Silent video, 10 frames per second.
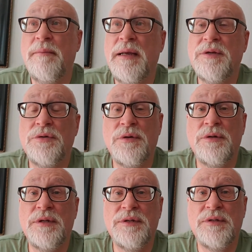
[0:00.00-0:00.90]
make sure
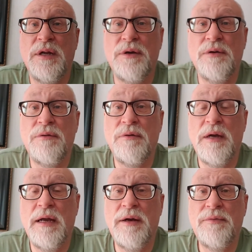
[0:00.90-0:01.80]
there's
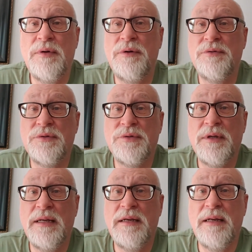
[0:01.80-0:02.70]
no roots
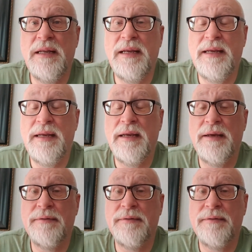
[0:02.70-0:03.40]
in the